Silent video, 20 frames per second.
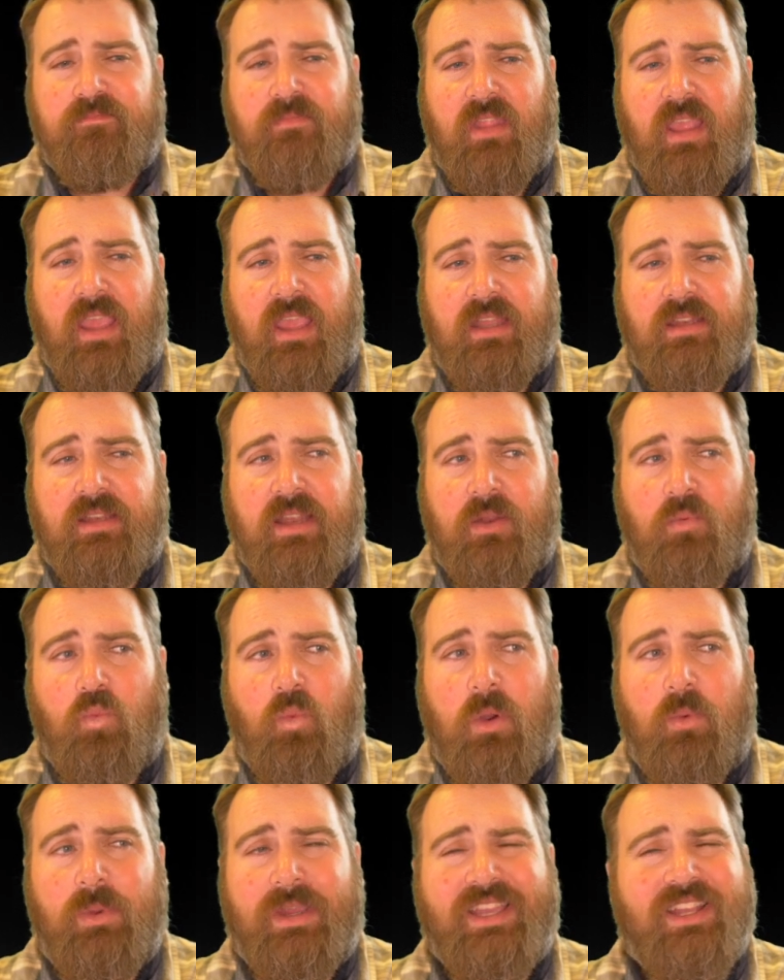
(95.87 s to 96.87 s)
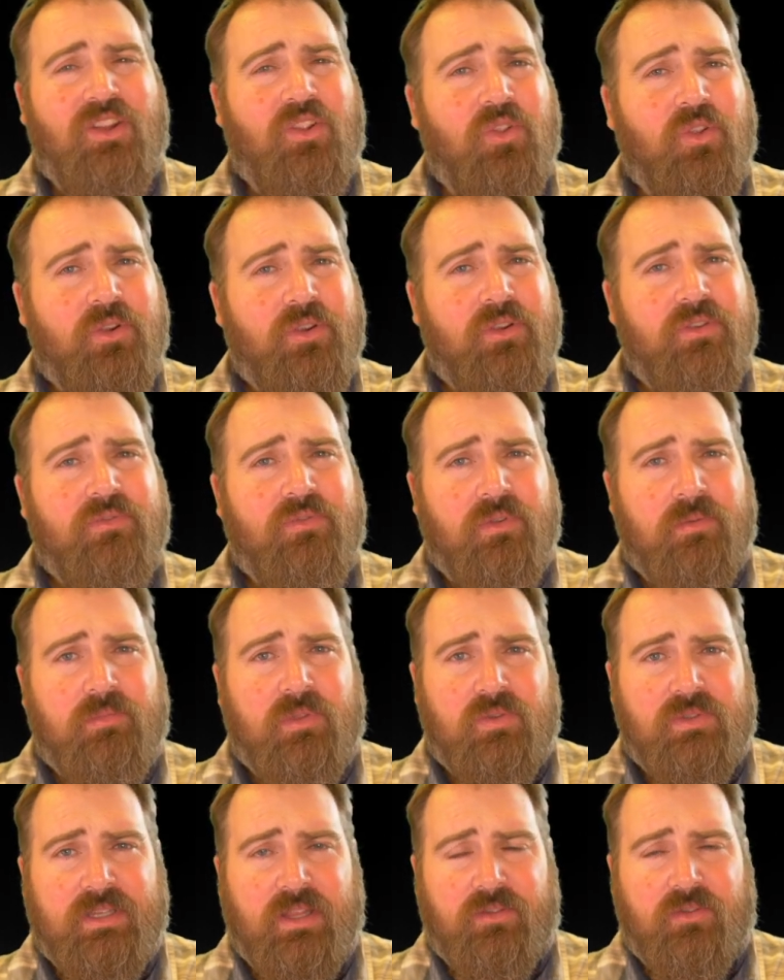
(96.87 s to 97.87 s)
and what we can learn from
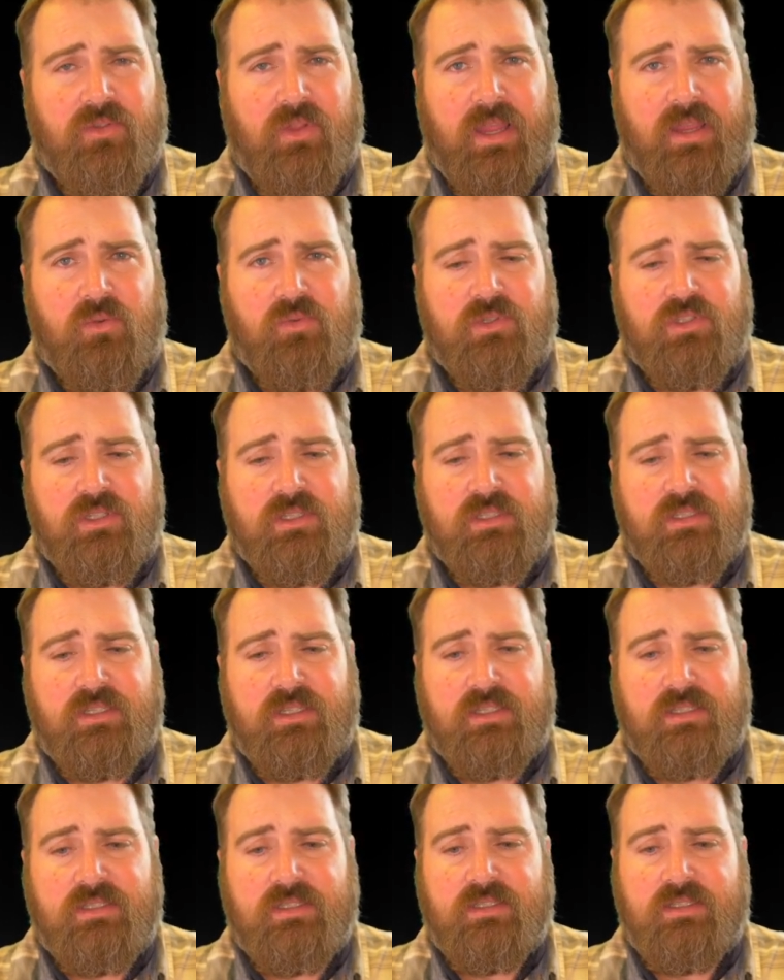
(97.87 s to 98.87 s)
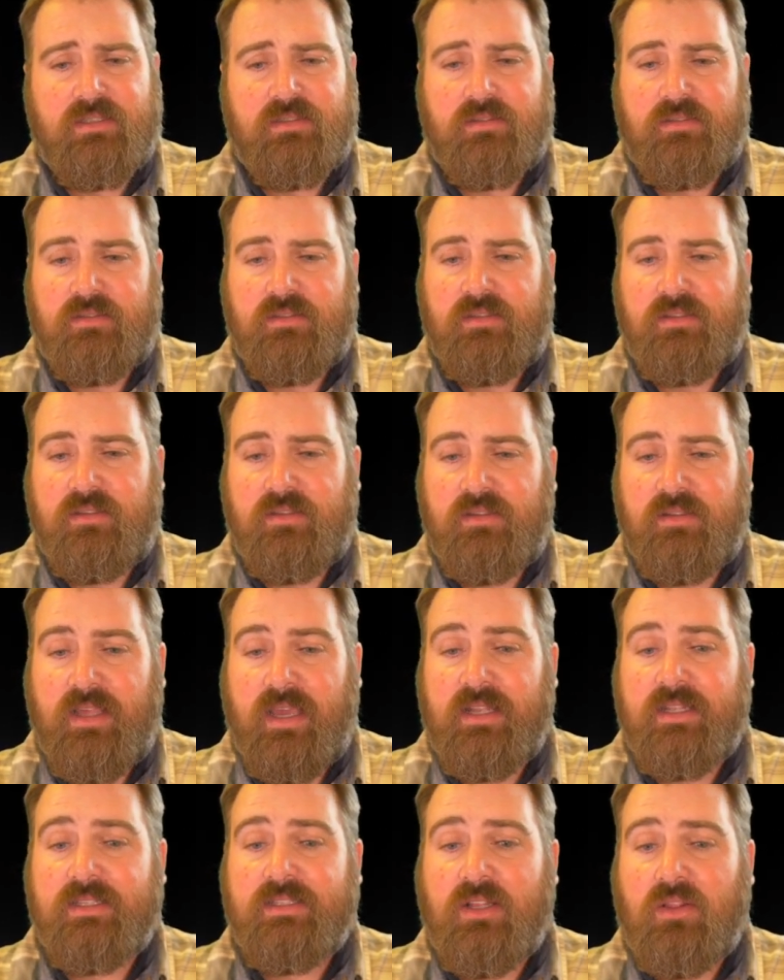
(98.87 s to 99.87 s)
those other languages, because
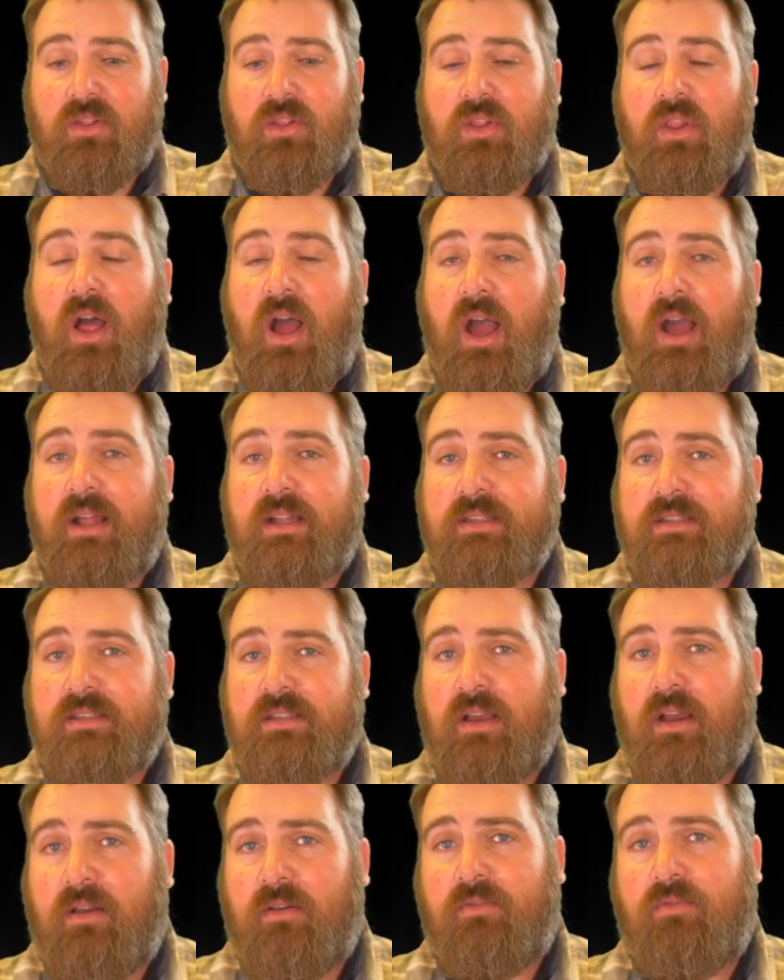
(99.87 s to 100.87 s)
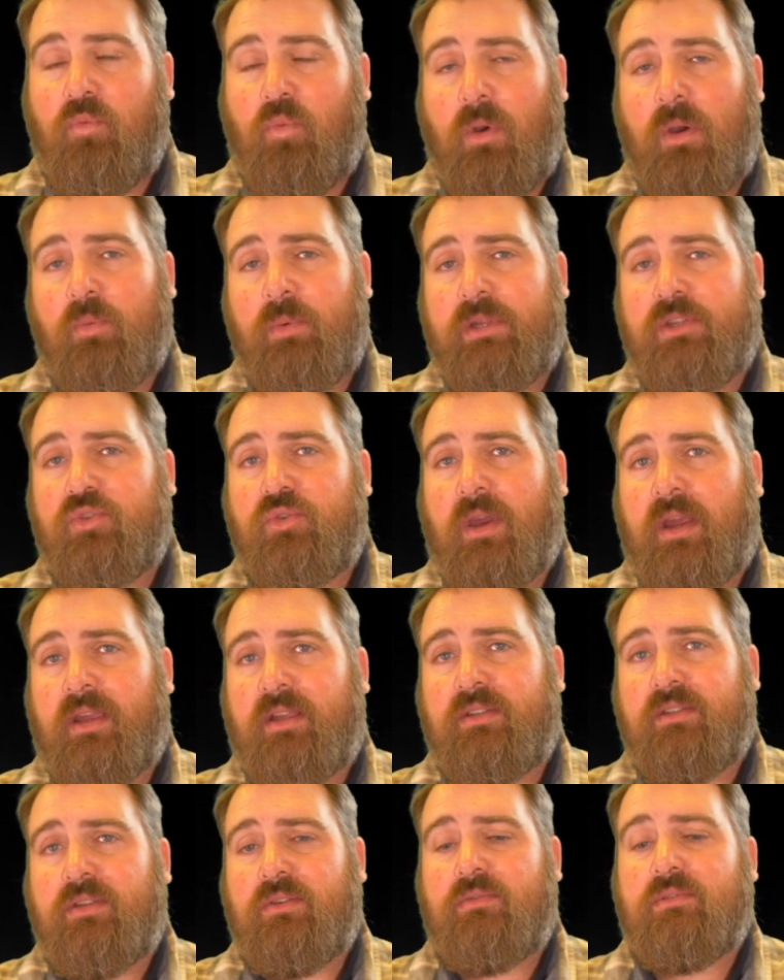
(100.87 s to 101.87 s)
that is a lot of what we try
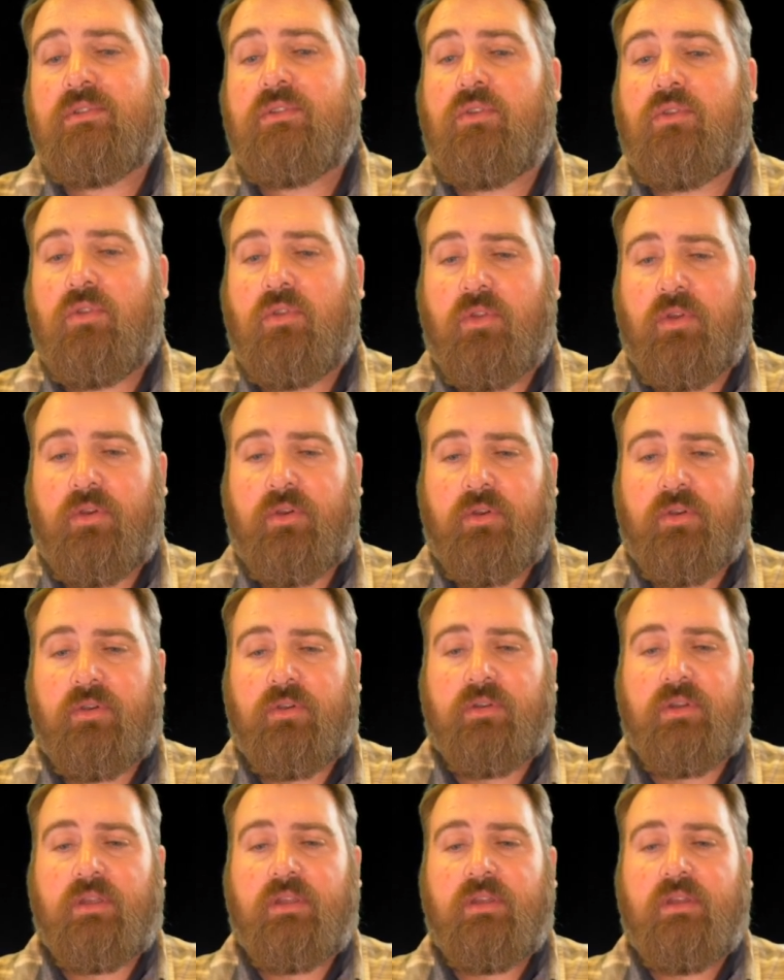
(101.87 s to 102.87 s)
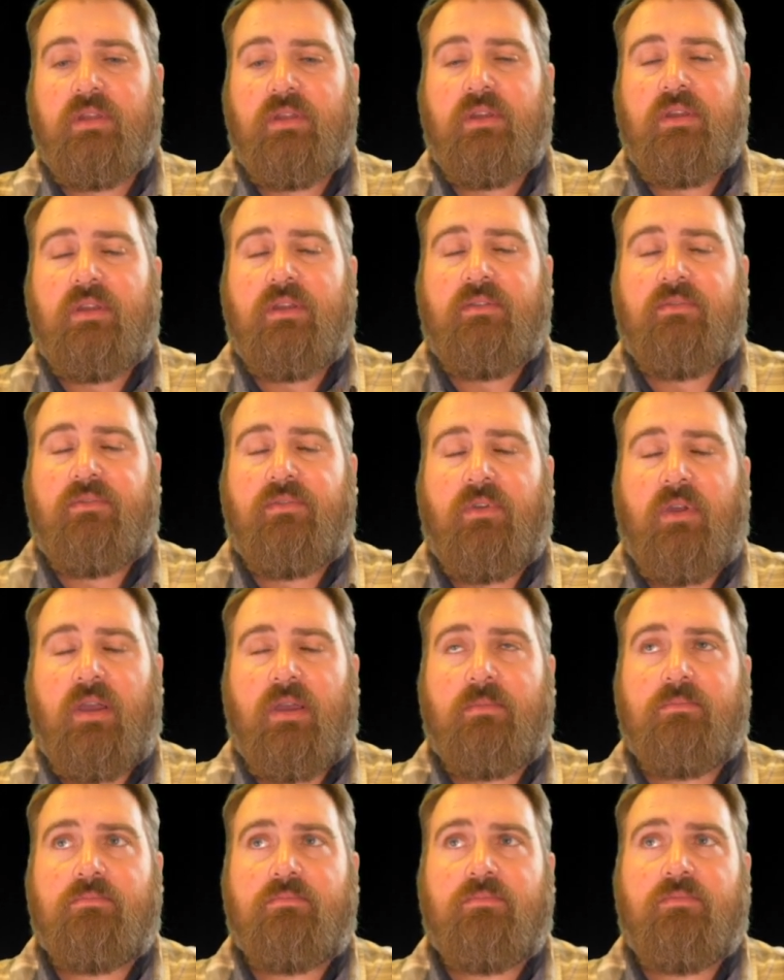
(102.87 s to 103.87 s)
and do, is learn
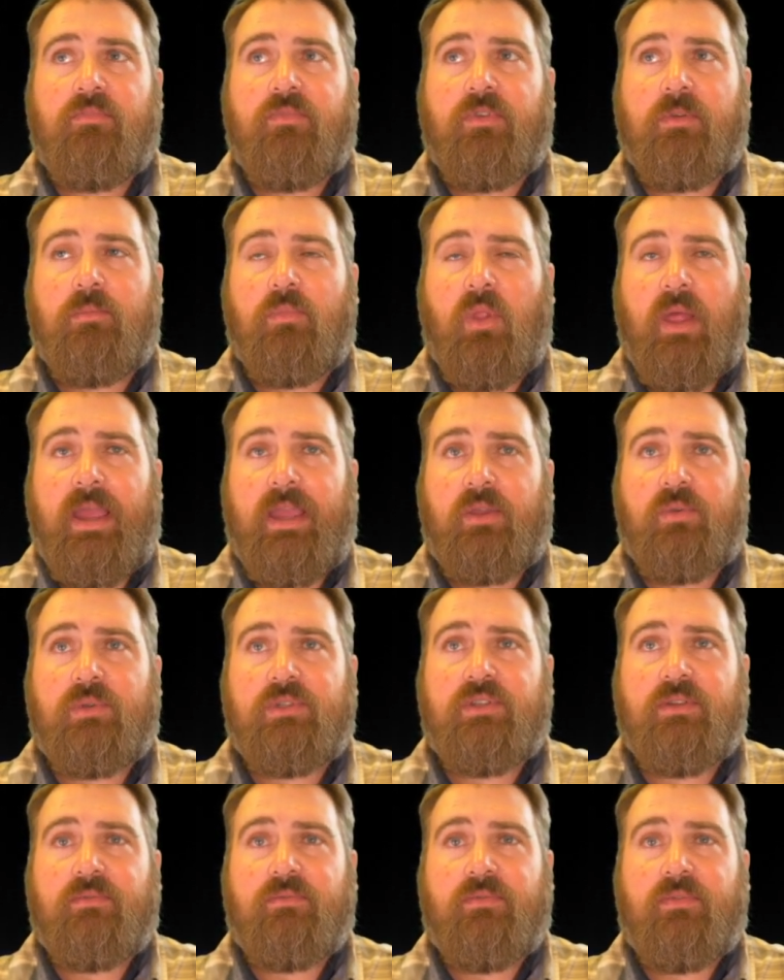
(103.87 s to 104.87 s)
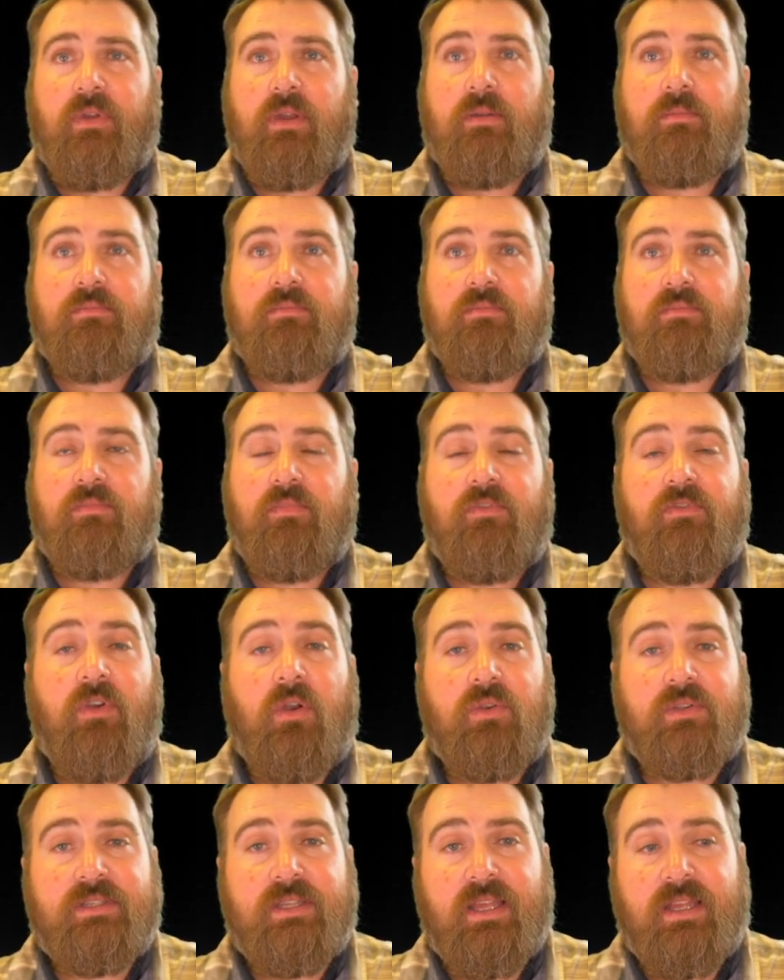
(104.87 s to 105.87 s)
from language and from
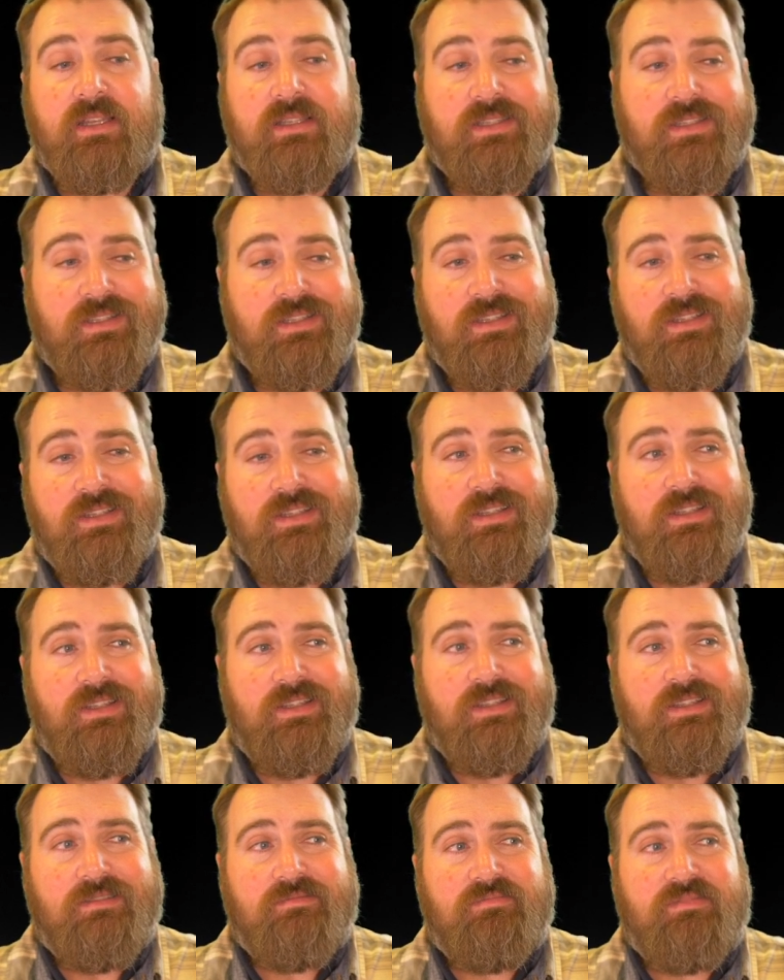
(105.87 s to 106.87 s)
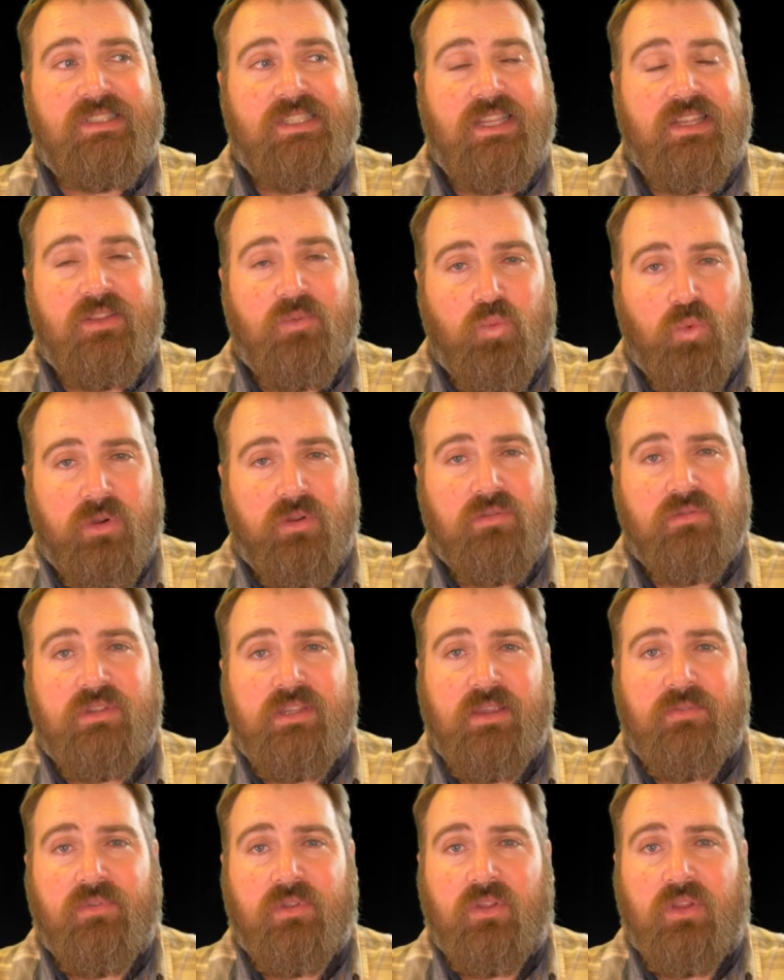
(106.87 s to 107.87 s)
folks that see the world
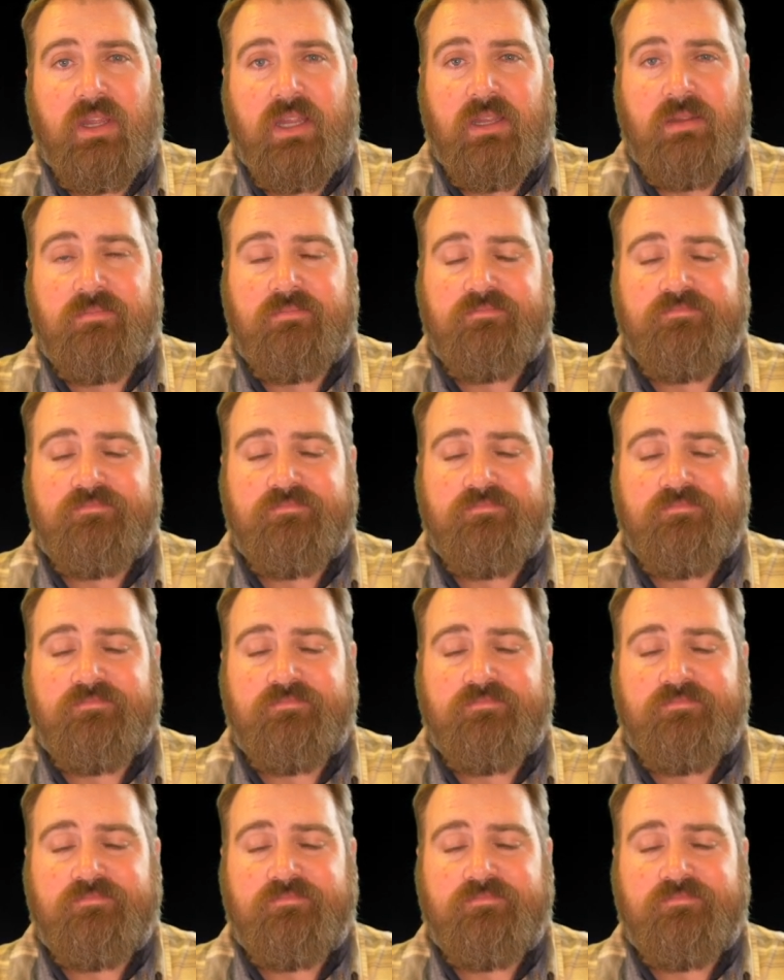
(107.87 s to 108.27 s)
differently.